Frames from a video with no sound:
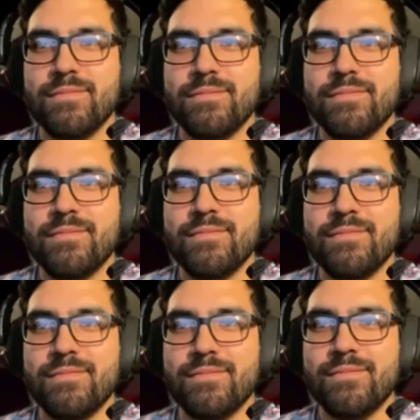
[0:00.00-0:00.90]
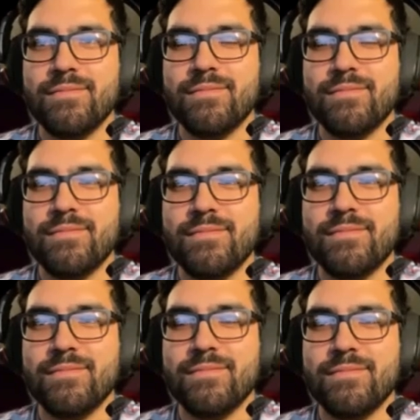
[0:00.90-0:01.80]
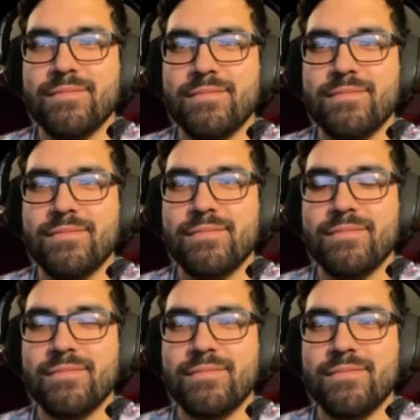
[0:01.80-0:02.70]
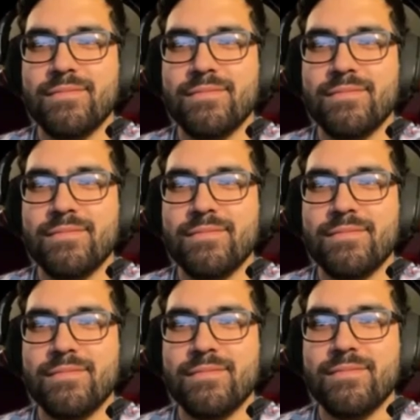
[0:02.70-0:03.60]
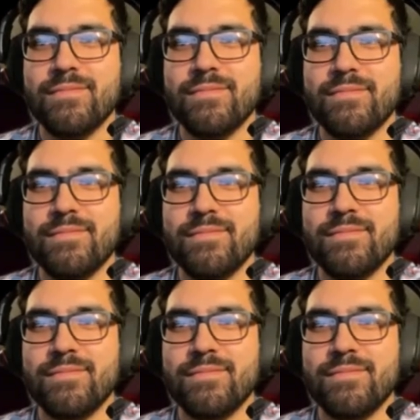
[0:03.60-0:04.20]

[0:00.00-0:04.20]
(not speaking)